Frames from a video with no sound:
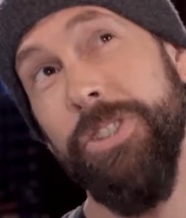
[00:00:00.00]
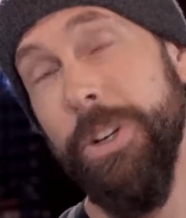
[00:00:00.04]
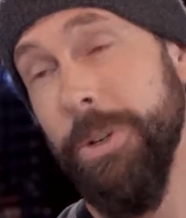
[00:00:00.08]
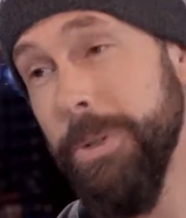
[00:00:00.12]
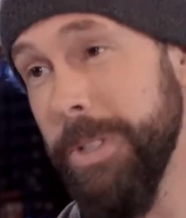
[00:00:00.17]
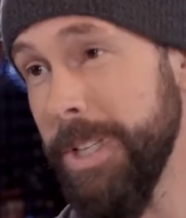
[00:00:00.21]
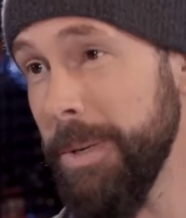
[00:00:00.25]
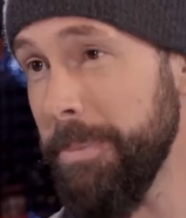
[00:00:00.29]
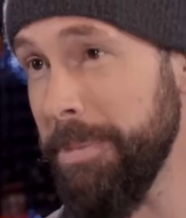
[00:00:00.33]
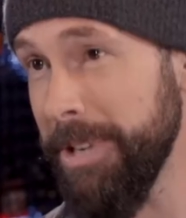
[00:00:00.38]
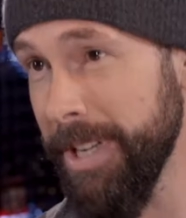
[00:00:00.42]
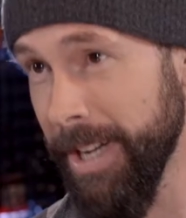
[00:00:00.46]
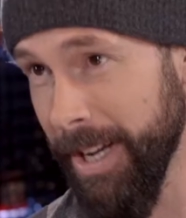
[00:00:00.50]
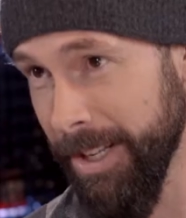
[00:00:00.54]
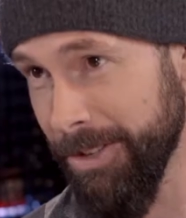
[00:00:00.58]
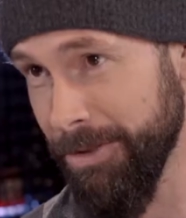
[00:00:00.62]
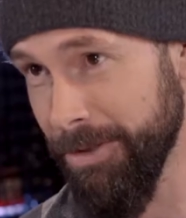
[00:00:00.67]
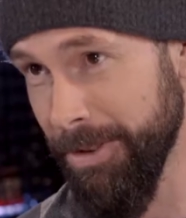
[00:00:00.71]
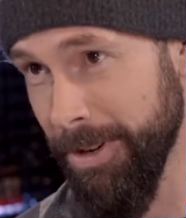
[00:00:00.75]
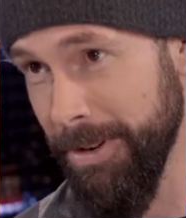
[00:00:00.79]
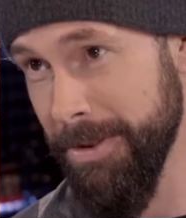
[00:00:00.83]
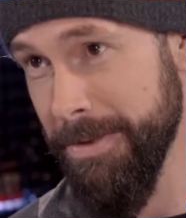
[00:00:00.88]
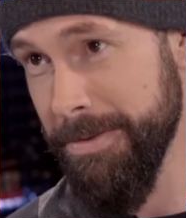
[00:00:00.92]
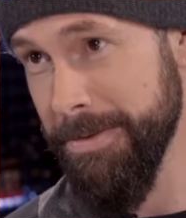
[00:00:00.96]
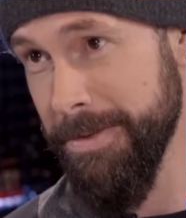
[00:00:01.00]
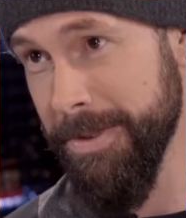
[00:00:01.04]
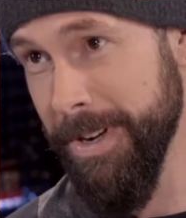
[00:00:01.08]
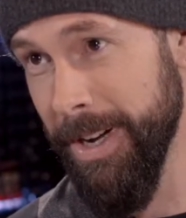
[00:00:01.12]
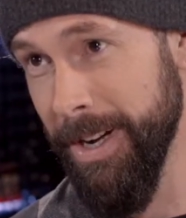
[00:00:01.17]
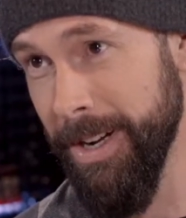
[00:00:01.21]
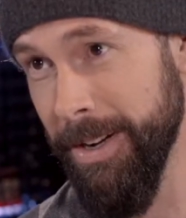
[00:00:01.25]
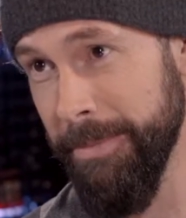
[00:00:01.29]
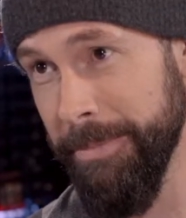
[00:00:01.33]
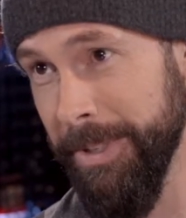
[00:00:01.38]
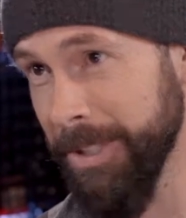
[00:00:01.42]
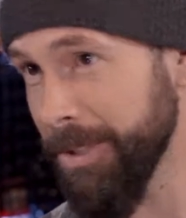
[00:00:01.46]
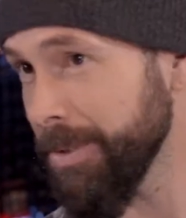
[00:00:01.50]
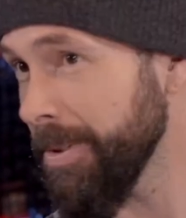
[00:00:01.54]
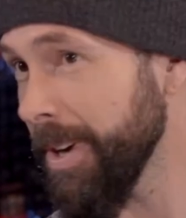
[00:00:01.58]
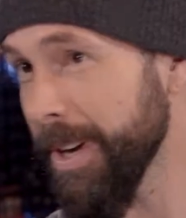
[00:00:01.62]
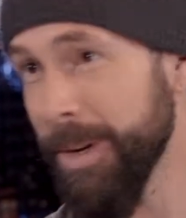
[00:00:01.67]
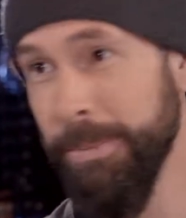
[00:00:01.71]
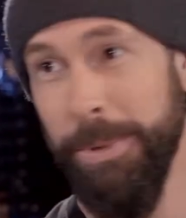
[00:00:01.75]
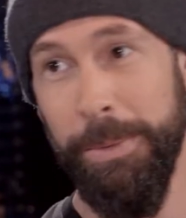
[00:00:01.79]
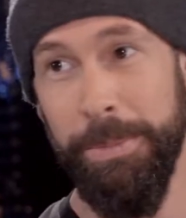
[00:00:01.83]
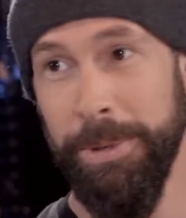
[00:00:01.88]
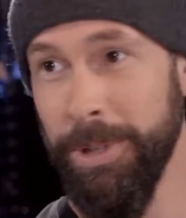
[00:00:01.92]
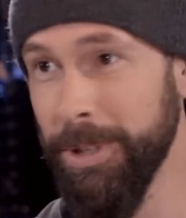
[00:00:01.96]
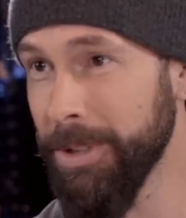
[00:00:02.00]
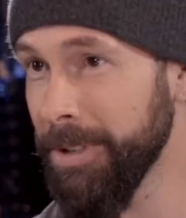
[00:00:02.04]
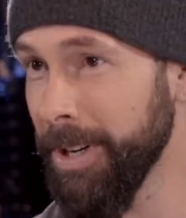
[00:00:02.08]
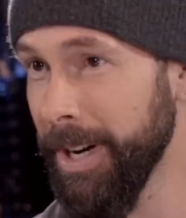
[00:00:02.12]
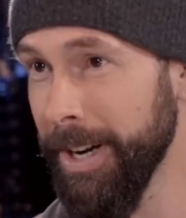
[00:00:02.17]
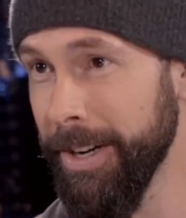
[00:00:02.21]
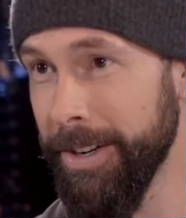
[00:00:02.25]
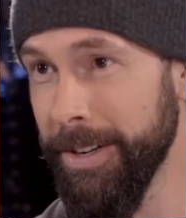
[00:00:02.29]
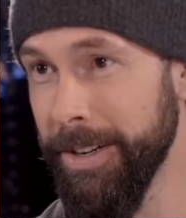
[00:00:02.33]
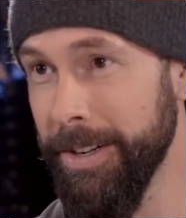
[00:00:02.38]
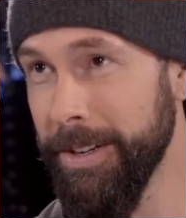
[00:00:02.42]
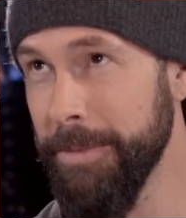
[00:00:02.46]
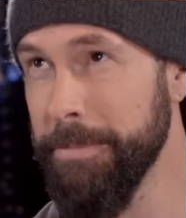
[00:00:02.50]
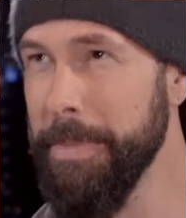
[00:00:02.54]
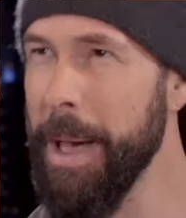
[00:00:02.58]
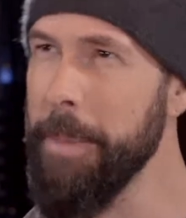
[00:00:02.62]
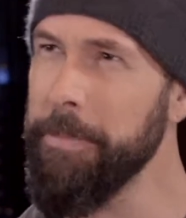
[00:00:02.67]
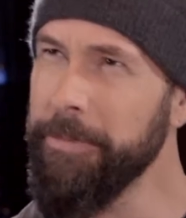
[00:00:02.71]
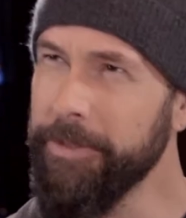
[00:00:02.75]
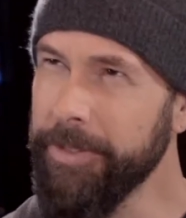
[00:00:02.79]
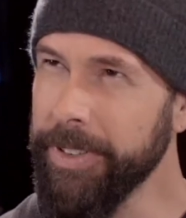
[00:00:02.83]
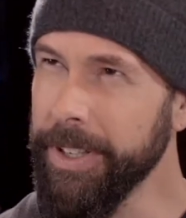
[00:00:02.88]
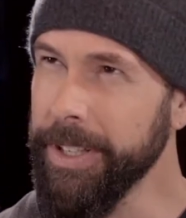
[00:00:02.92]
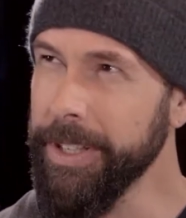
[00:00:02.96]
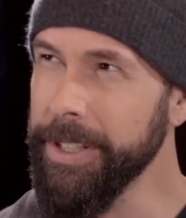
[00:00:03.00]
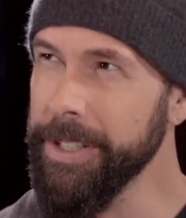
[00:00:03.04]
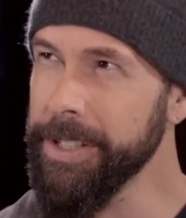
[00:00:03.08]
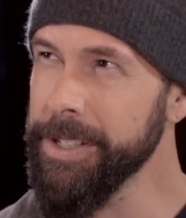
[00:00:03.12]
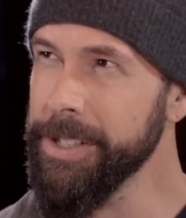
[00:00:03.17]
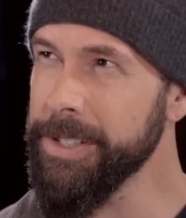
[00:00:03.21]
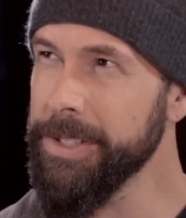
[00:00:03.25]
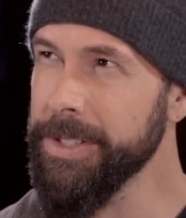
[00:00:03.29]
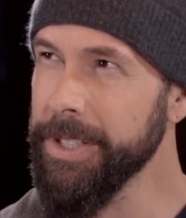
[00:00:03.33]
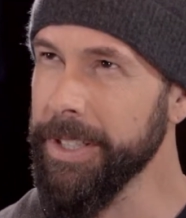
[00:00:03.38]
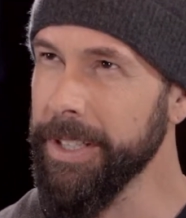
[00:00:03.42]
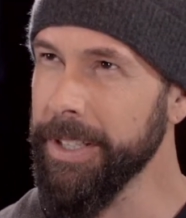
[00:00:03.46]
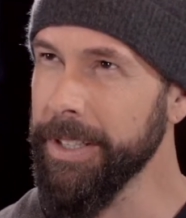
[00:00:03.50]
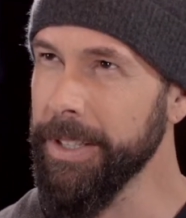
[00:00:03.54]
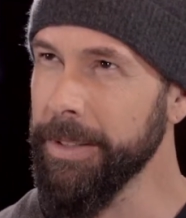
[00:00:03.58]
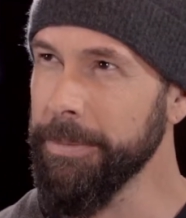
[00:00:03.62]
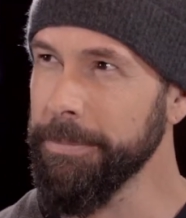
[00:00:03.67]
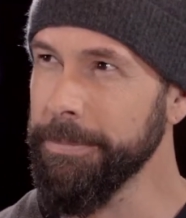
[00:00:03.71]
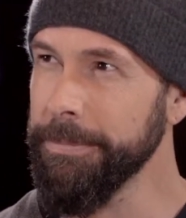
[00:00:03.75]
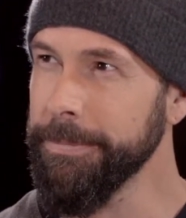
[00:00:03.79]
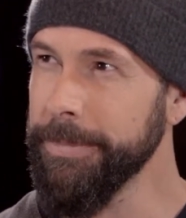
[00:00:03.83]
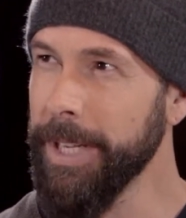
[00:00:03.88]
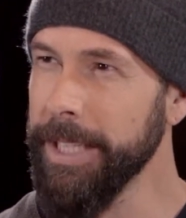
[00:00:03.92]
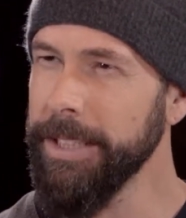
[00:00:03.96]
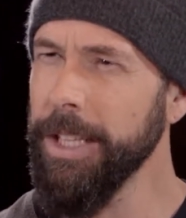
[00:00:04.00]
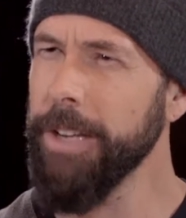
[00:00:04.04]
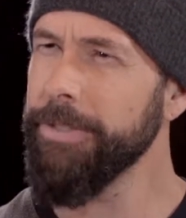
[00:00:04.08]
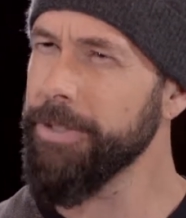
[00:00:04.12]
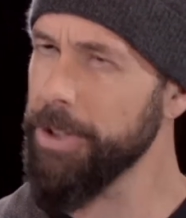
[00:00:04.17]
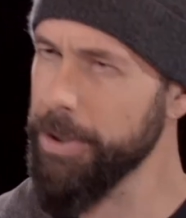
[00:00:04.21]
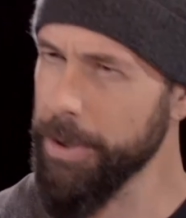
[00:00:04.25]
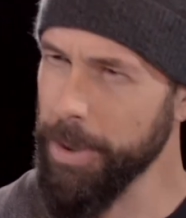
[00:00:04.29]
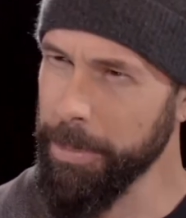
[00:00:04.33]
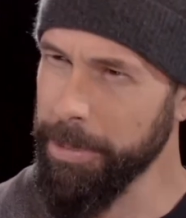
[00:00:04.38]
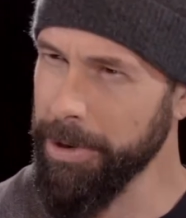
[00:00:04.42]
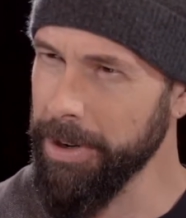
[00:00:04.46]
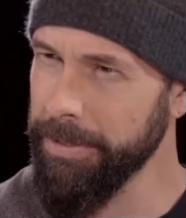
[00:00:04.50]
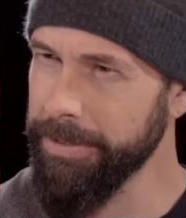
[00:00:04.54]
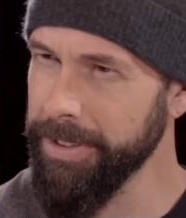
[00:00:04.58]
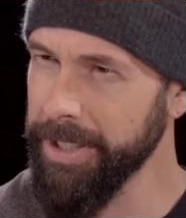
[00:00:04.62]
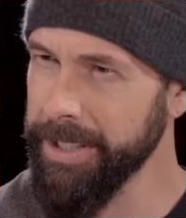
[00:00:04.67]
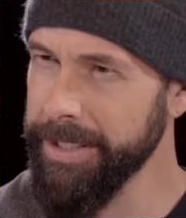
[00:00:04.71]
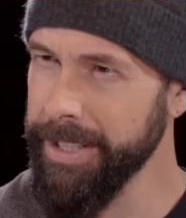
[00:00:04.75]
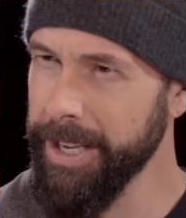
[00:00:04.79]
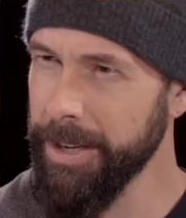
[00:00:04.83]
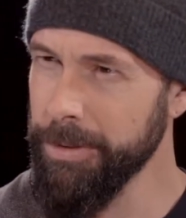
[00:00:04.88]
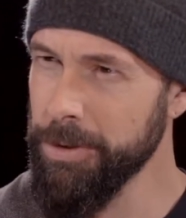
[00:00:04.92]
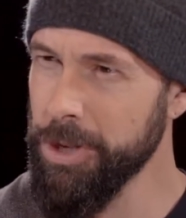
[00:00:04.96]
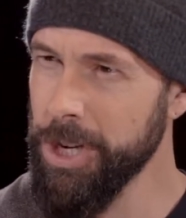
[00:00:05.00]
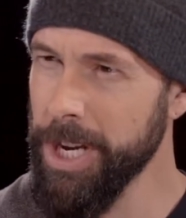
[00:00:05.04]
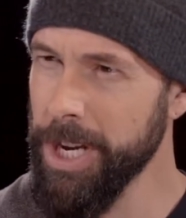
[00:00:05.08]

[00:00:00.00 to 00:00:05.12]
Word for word: Joe DiPietro, um, incredible book writer, Memphis, um, I Love You, You're Perfect Now,